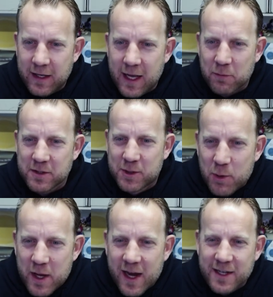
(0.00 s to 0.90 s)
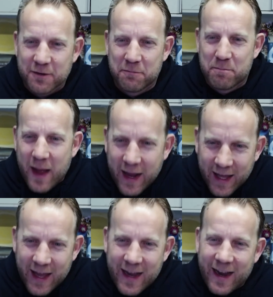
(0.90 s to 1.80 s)
That was 2 years of
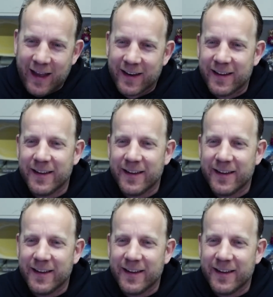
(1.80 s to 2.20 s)
begging and,